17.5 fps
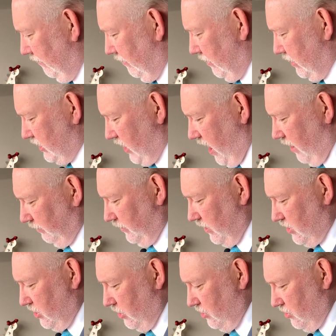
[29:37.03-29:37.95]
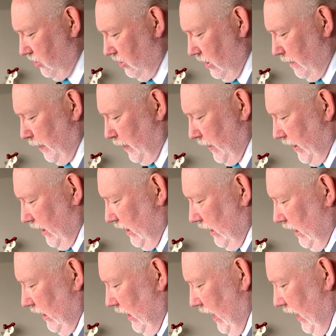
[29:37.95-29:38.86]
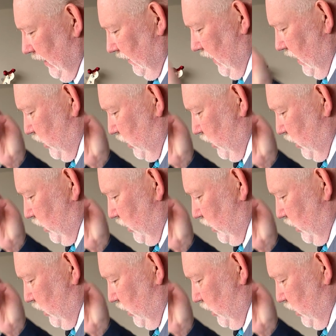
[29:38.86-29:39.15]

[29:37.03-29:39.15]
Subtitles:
For as often as you eat